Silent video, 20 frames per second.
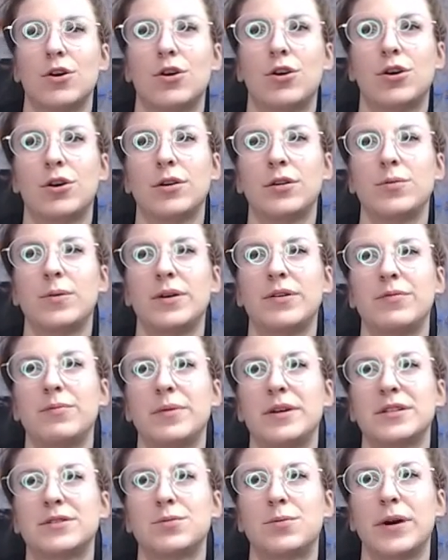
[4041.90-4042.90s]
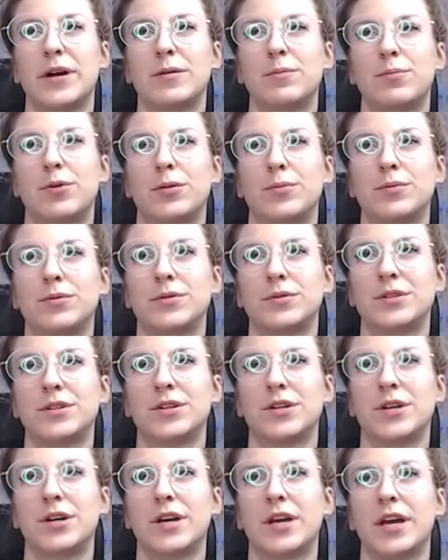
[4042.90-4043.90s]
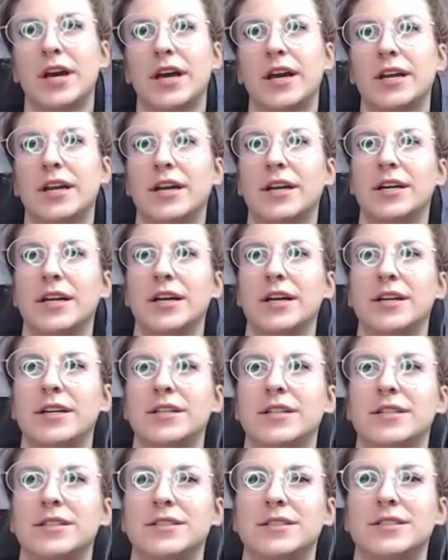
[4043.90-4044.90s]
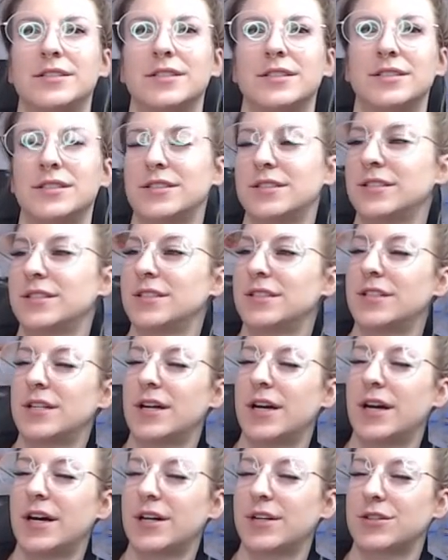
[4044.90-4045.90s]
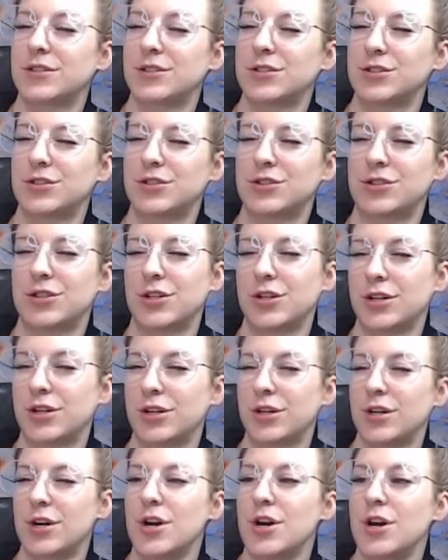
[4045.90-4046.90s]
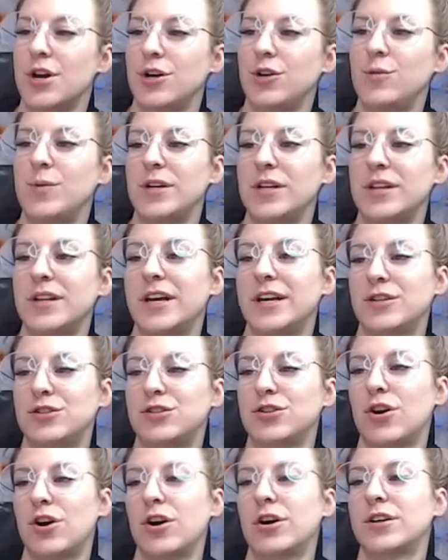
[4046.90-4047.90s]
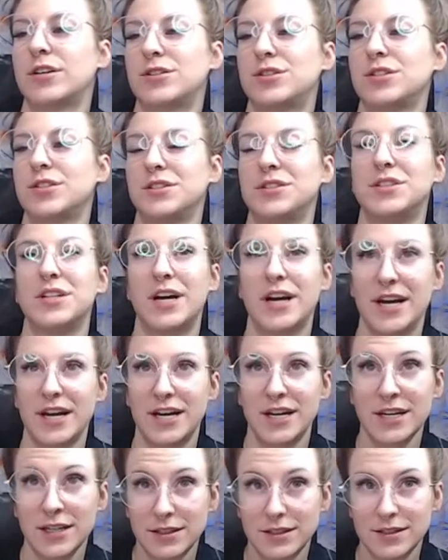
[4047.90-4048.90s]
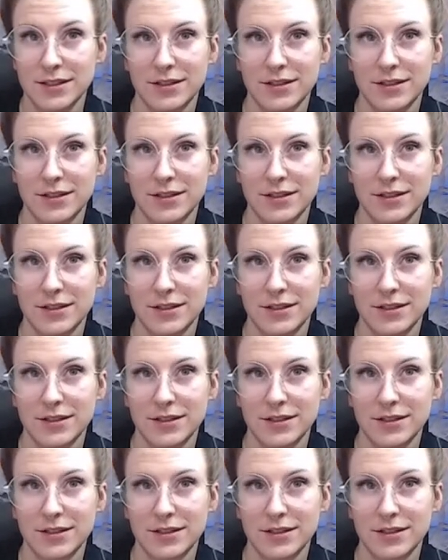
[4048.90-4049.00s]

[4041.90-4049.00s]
Couldn't we have mixed white and purple to get an inconsistent texture? You mean like dark to light?